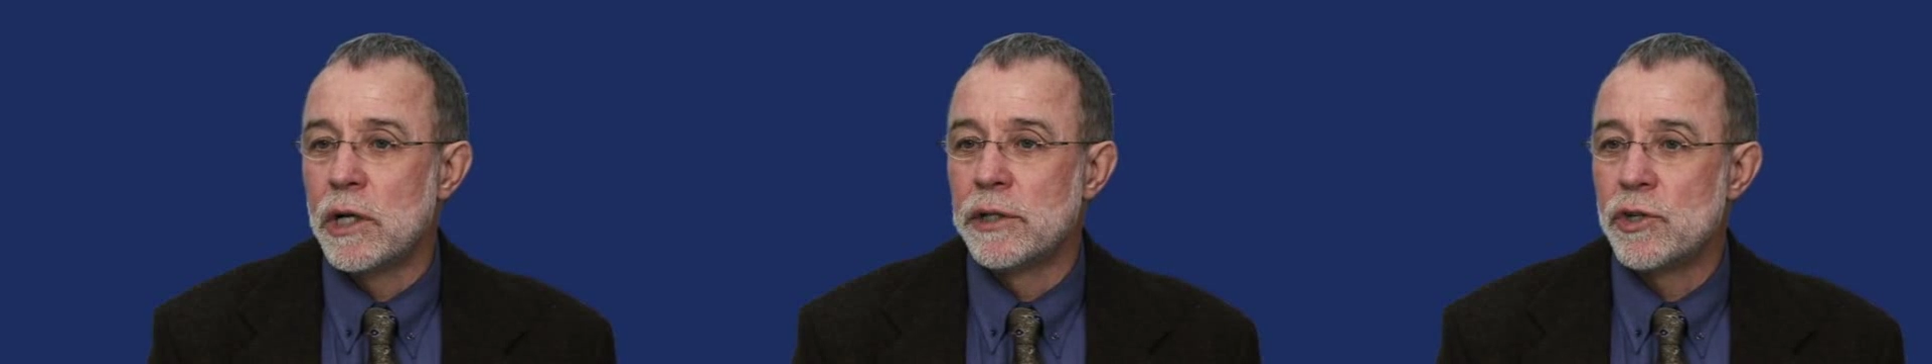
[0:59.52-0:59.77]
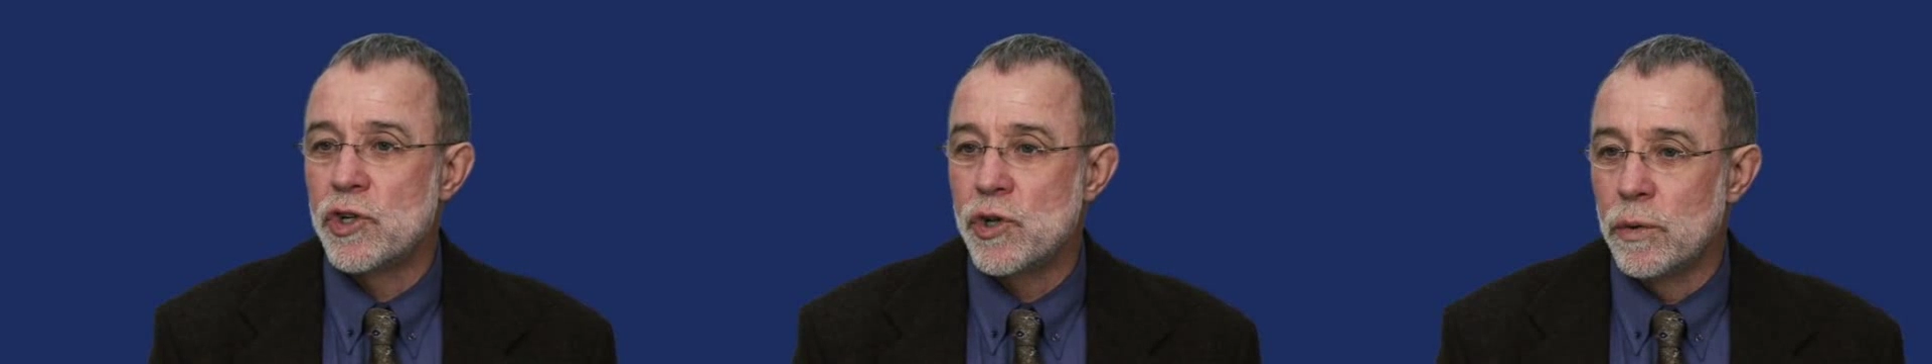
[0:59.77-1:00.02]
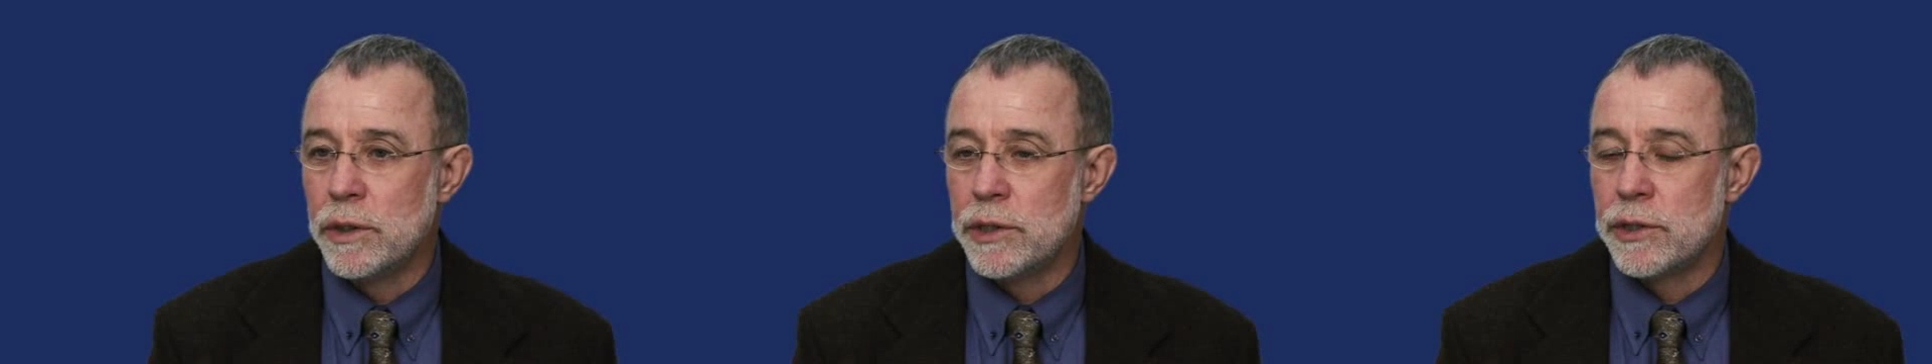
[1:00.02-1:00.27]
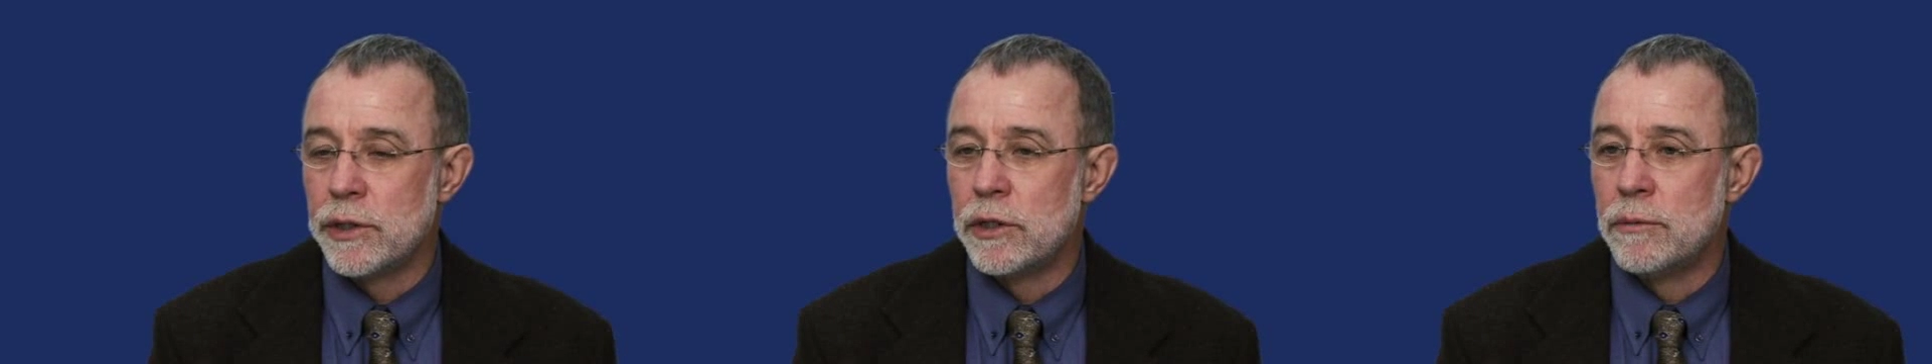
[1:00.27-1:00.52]
on the short
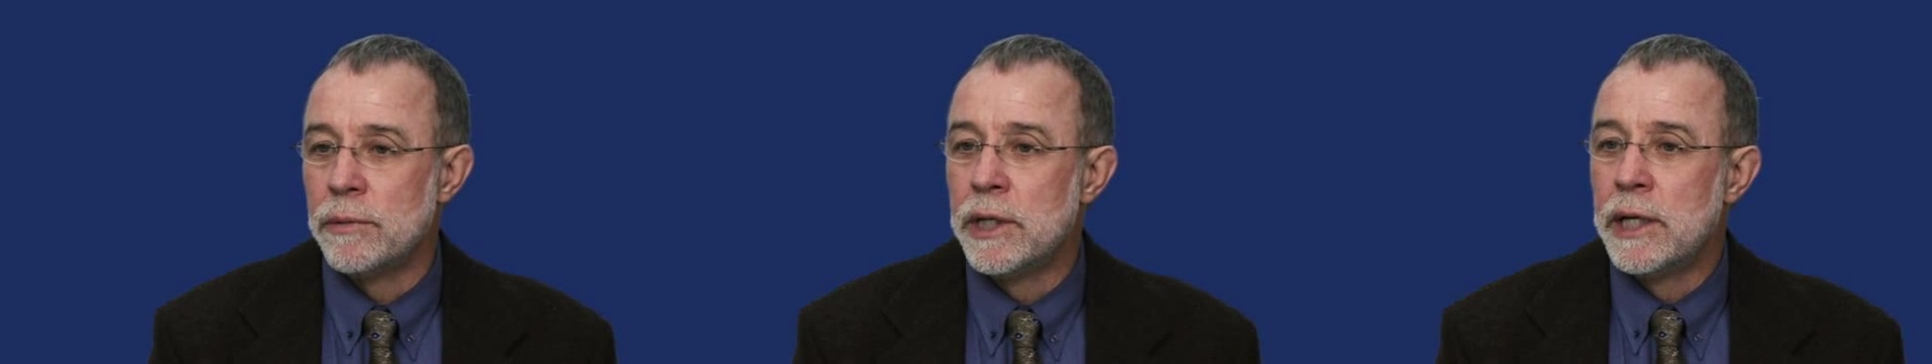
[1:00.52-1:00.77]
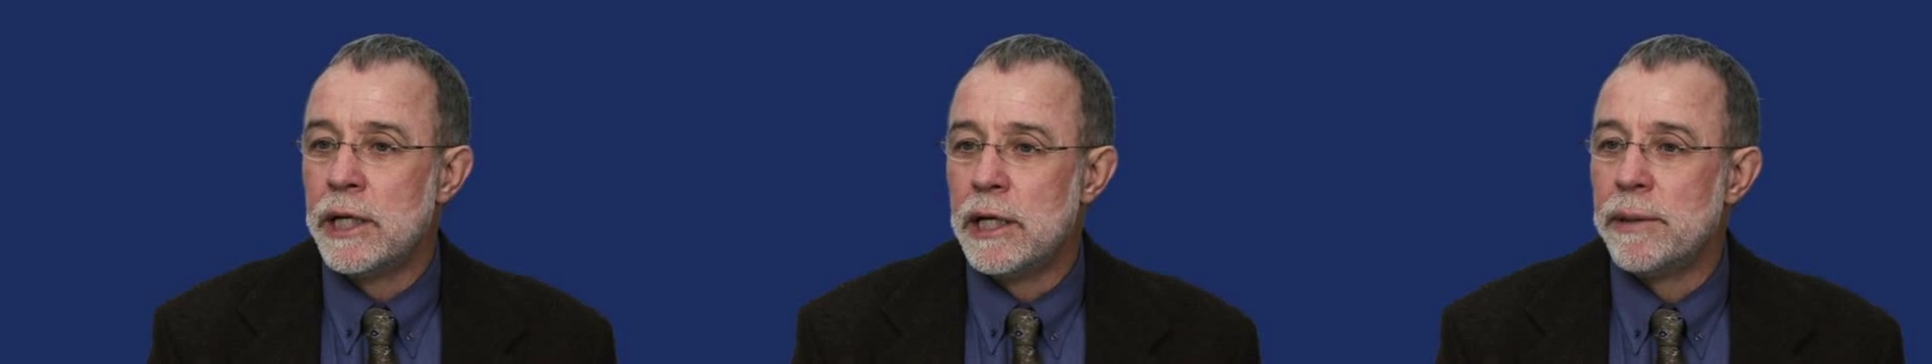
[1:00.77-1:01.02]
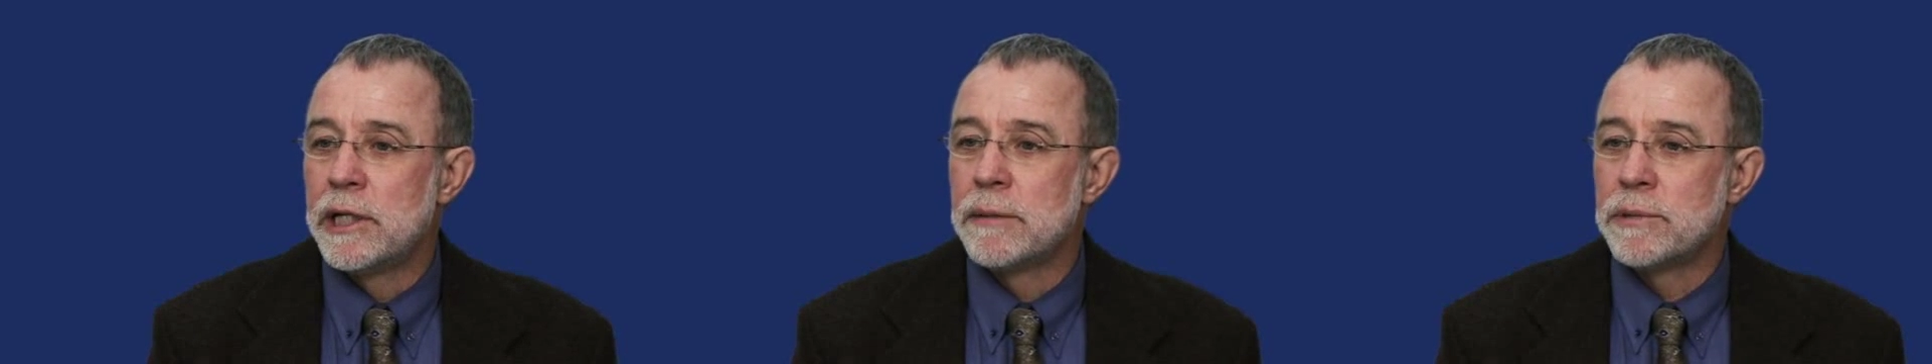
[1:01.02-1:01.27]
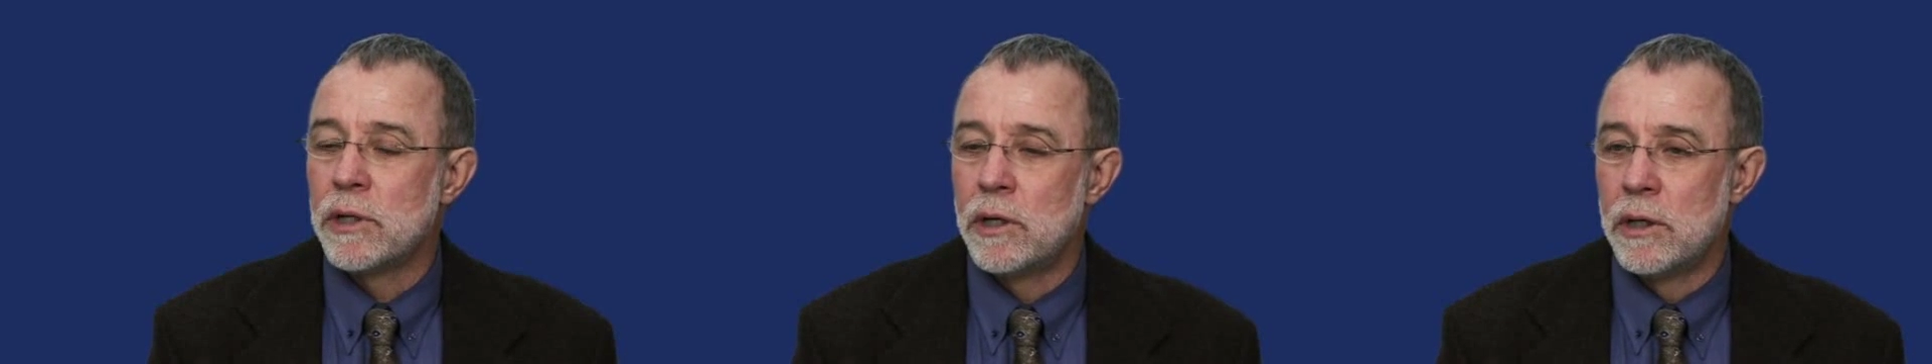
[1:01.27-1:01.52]
term, it
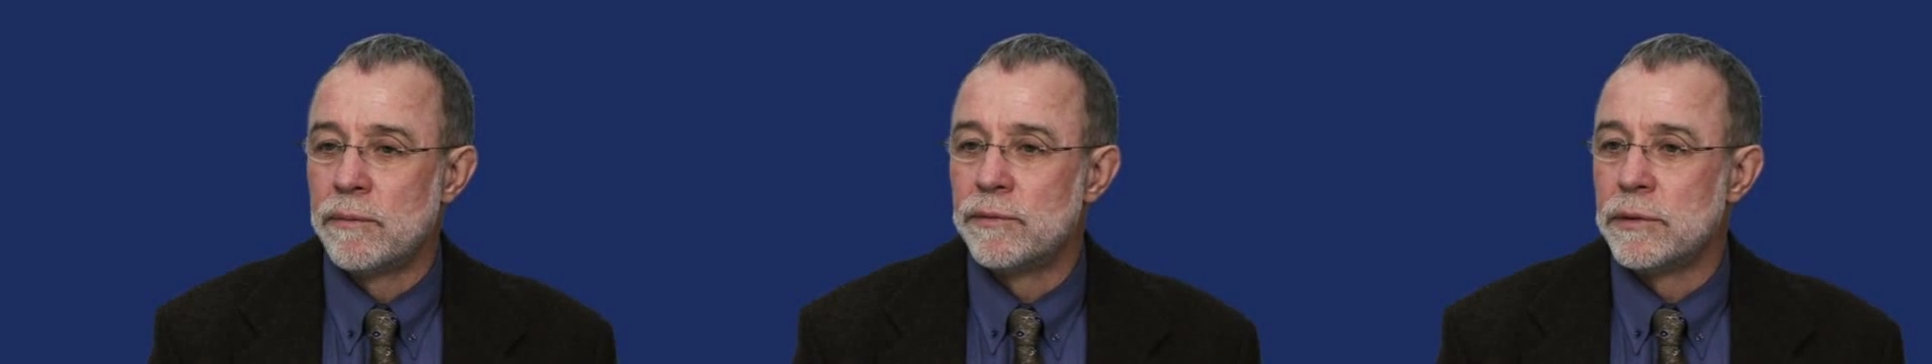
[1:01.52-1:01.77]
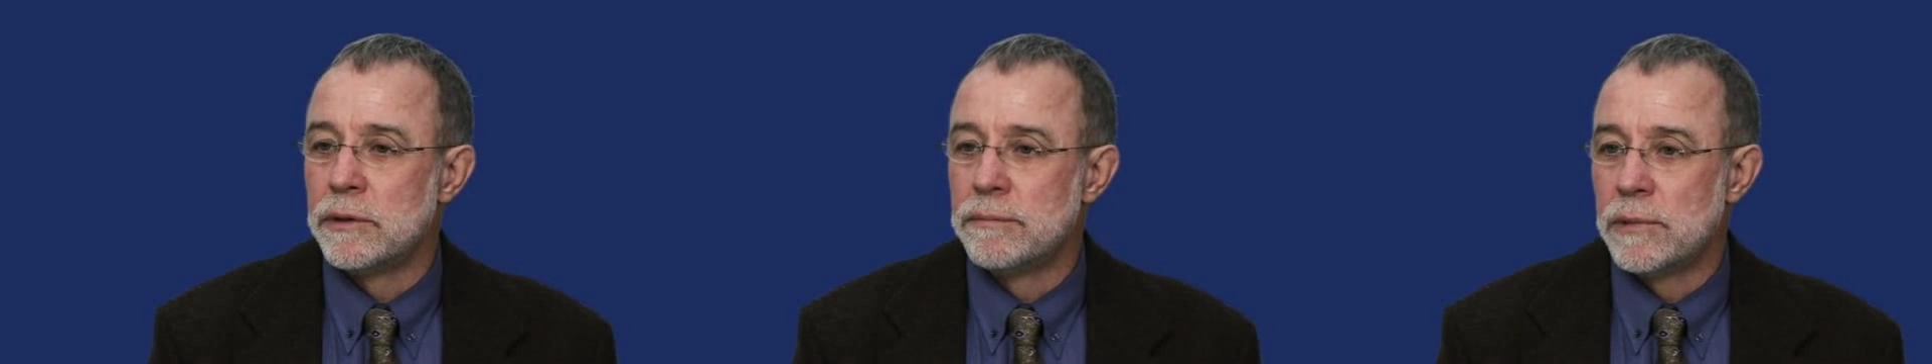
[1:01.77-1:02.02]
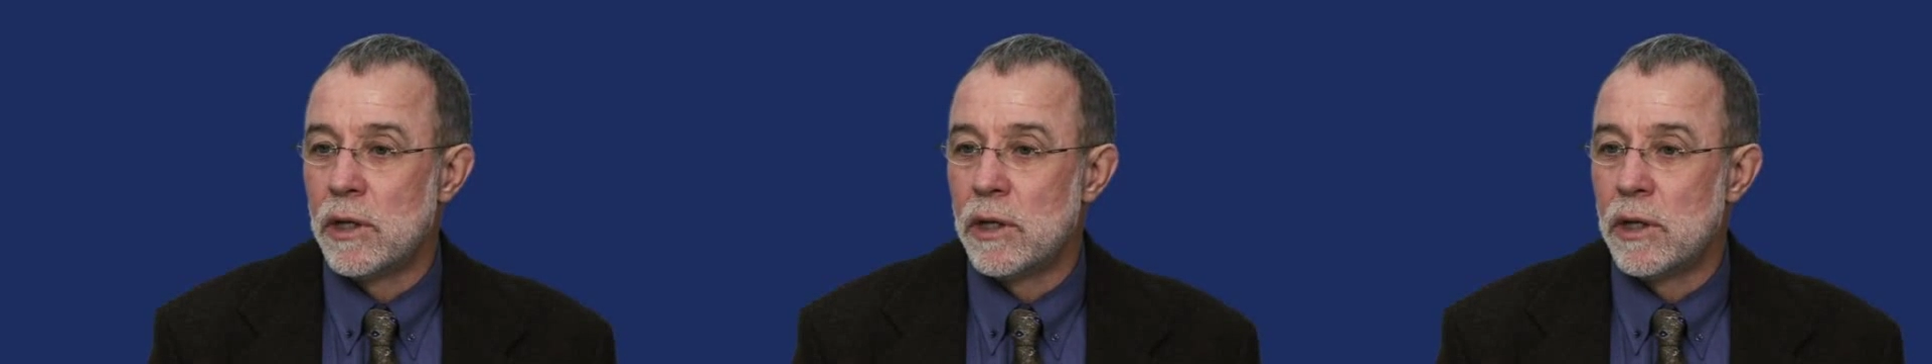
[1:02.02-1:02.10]
becomes harmful